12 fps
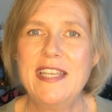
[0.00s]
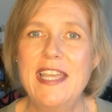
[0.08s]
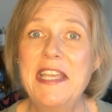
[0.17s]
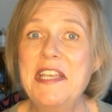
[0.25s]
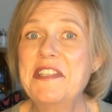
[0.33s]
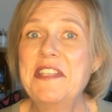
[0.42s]

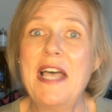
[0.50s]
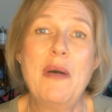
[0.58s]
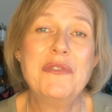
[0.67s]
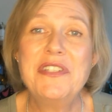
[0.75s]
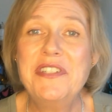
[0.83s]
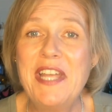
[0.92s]
because I was
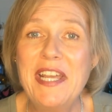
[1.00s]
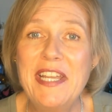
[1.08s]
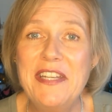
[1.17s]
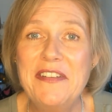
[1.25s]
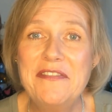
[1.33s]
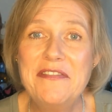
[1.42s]
a negative